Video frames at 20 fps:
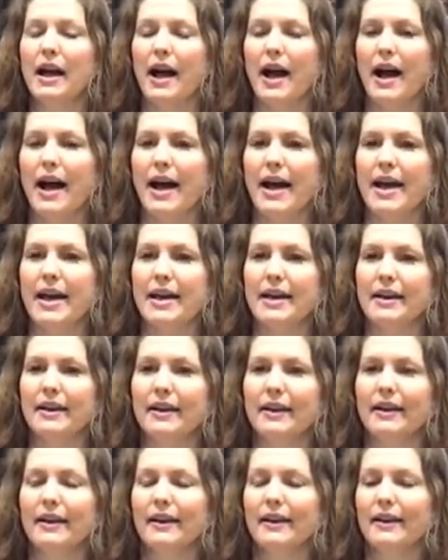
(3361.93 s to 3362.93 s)
I
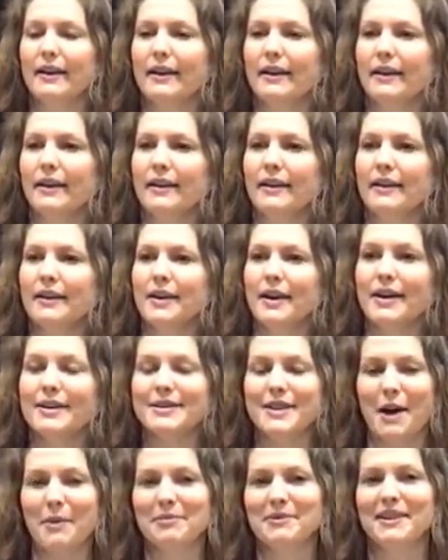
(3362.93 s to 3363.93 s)

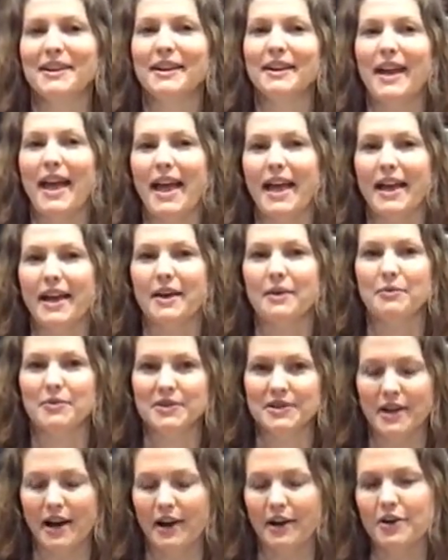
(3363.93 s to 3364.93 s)
adopted a
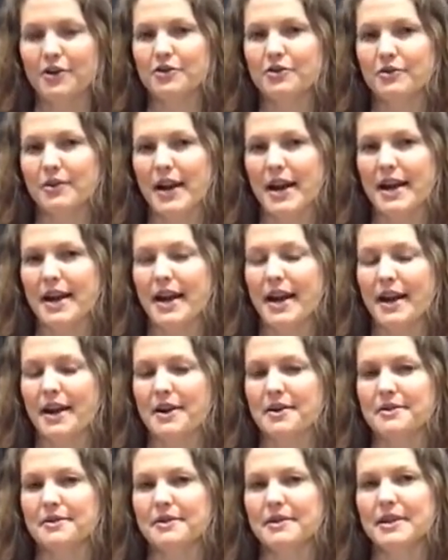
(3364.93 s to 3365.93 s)
retired
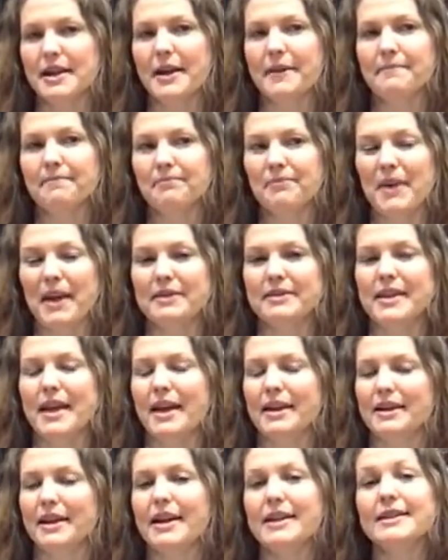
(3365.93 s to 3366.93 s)
greyhound, and
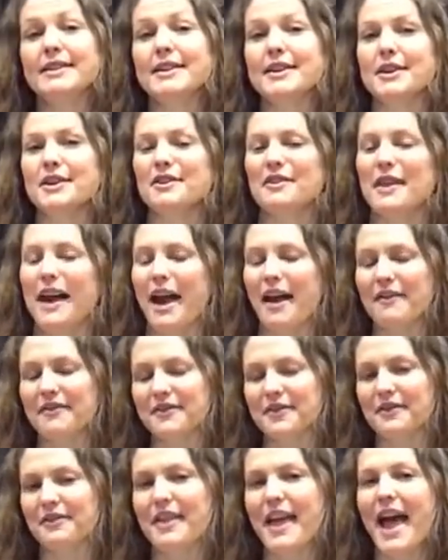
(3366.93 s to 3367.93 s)
then a year
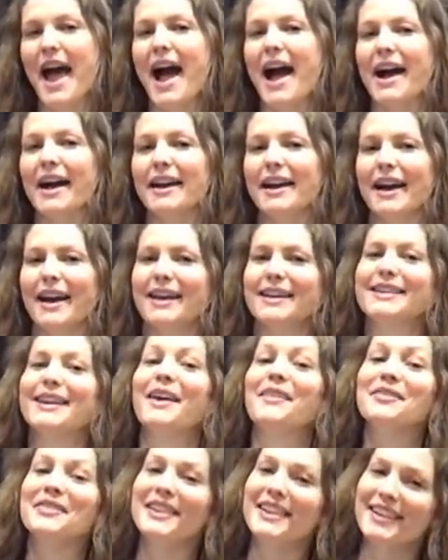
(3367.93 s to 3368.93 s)
after that, I
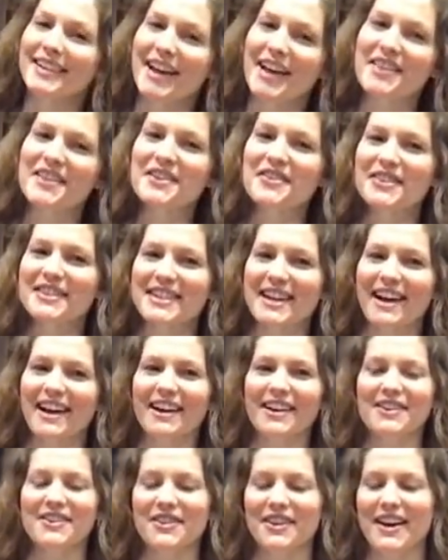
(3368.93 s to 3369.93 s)
adopted another
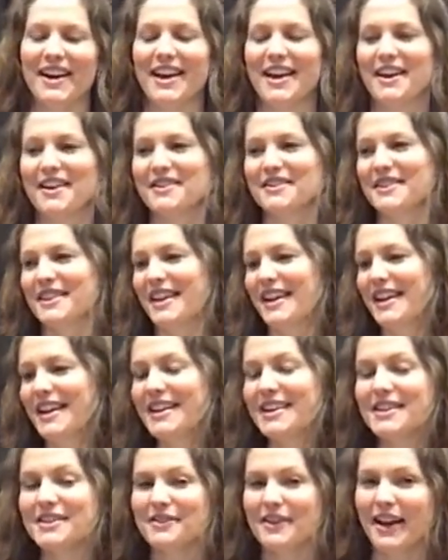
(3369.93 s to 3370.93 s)
retired greyhound.
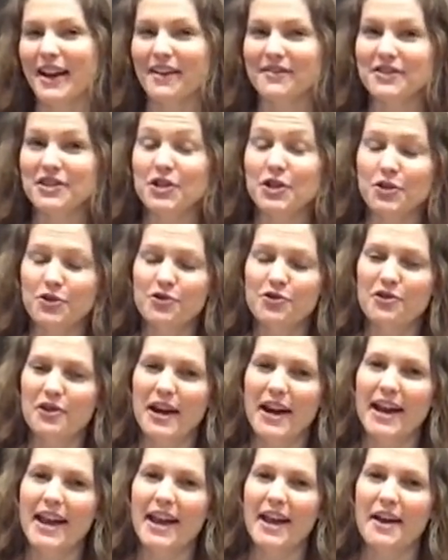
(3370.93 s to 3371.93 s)
So I have two
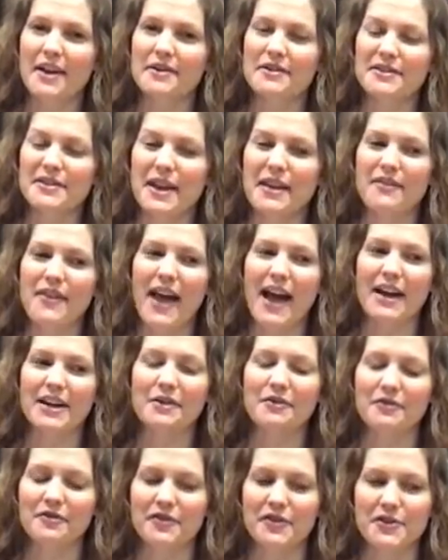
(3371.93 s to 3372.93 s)
greyhounds. I've had
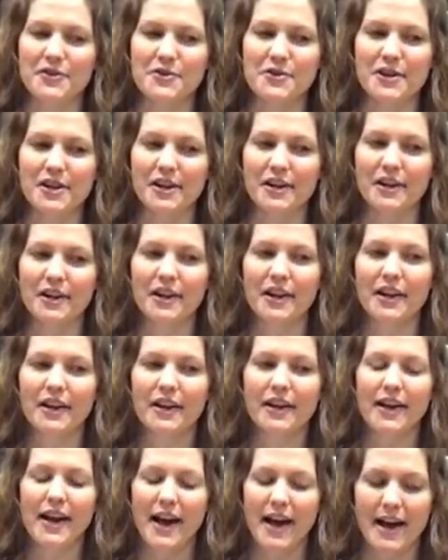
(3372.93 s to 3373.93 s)
them for
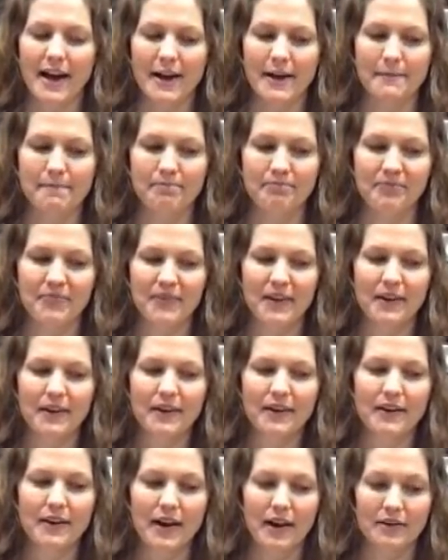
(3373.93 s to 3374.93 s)

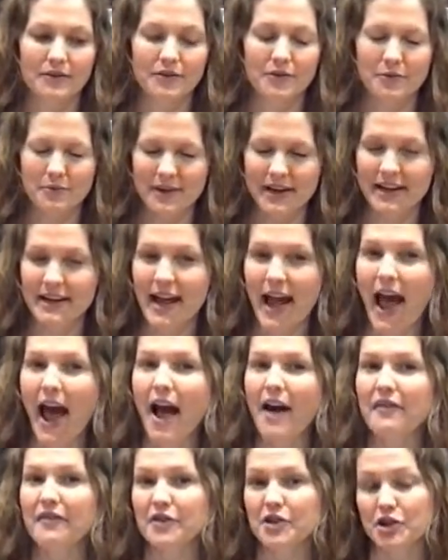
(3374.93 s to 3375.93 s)

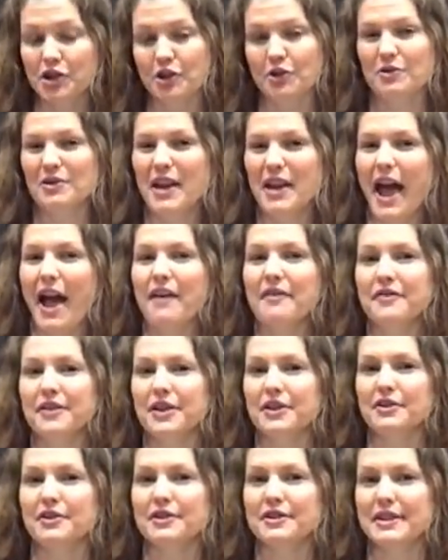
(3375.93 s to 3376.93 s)
3.5 and 2.5
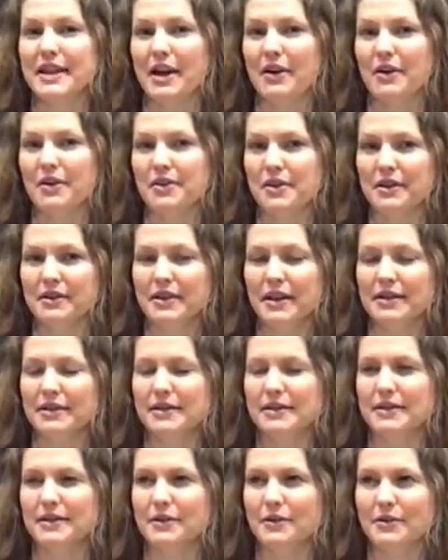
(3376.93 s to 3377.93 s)
years now. I think
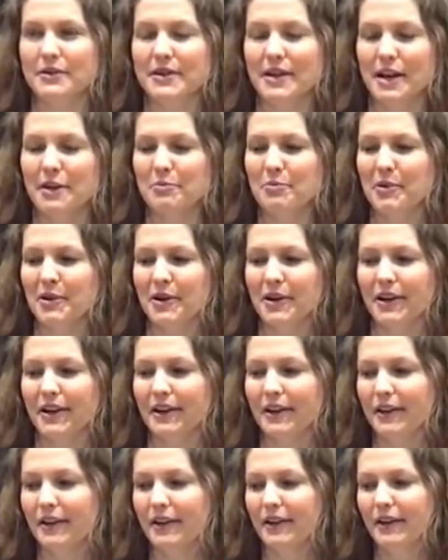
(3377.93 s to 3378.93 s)
that's the time period.
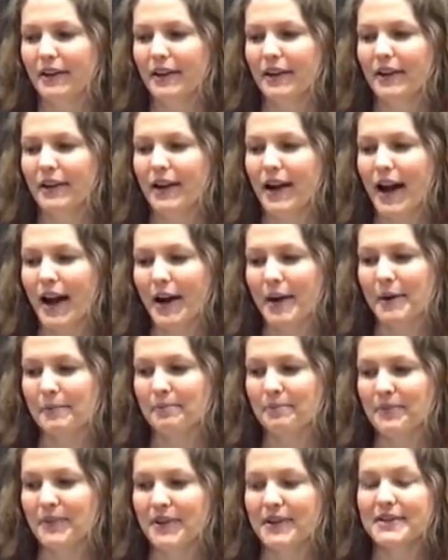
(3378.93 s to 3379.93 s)

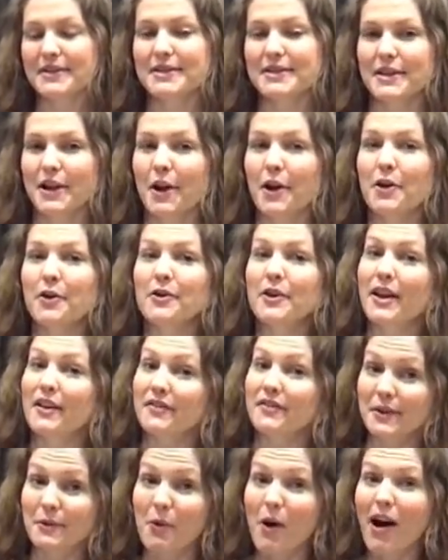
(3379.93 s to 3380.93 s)
So
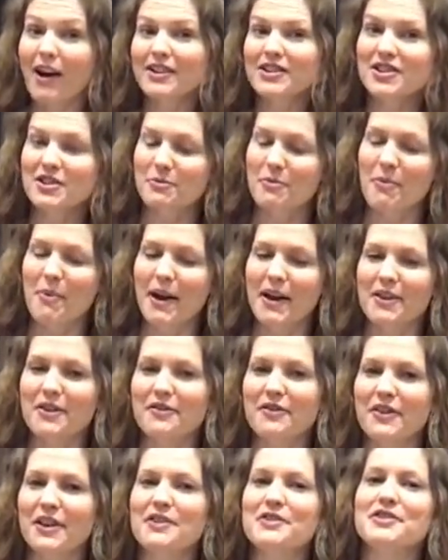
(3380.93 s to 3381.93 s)
if you watch some of my
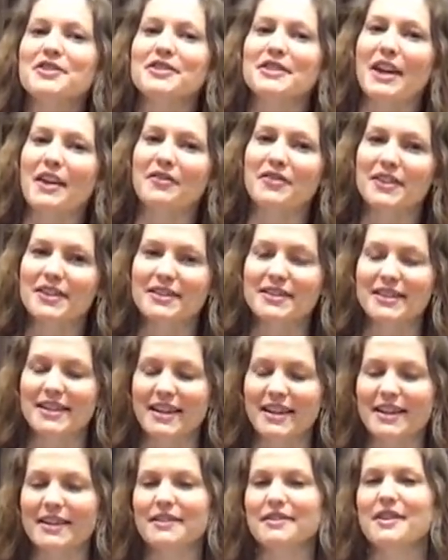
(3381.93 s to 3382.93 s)
other videos, you'll definitely
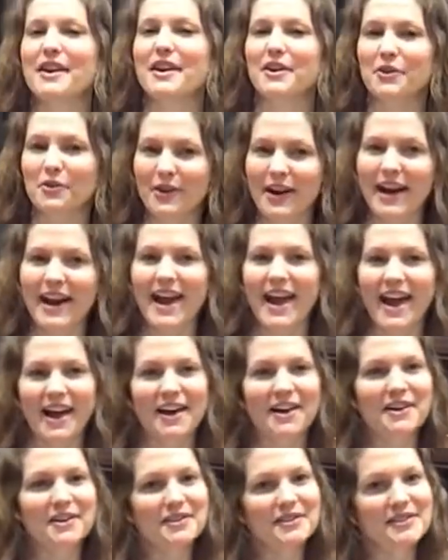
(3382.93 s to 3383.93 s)
see a lot of
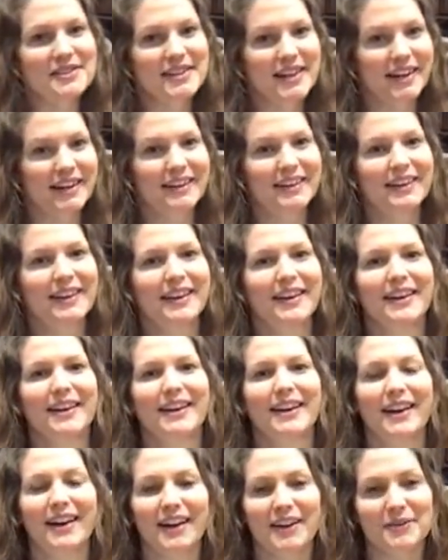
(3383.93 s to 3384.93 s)
greyhounds and
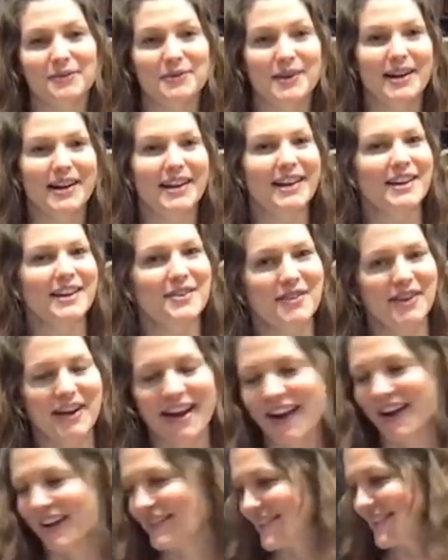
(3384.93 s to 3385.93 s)
running
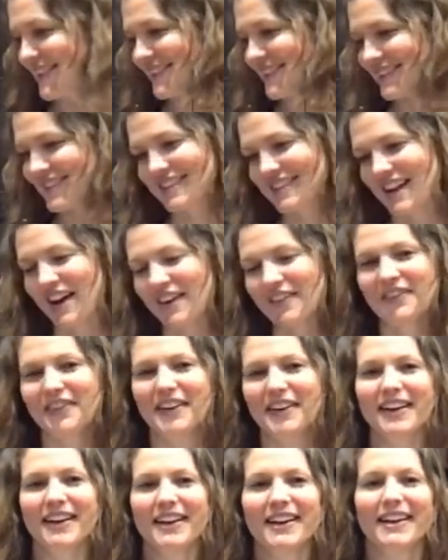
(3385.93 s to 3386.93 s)
greyhounds and
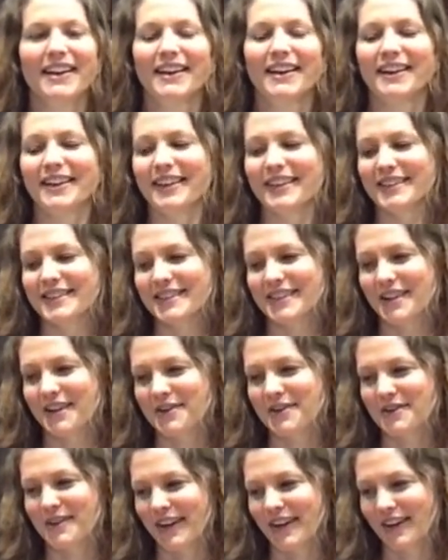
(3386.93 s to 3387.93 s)
stuff. So
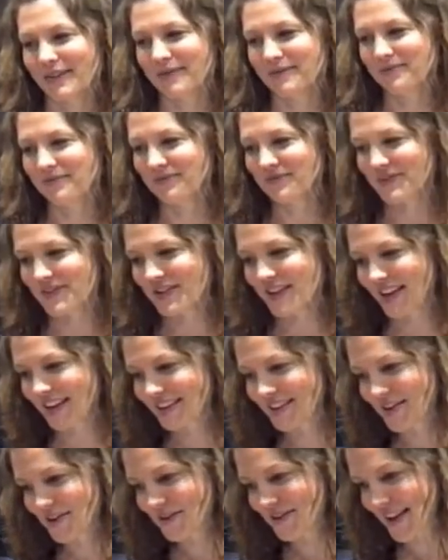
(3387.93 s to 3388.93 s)
check
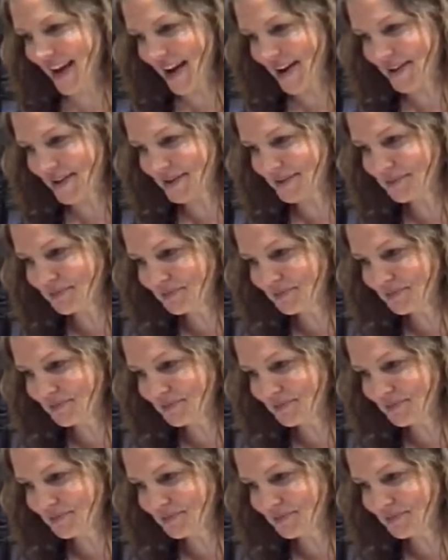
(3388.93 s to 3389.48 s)
those out.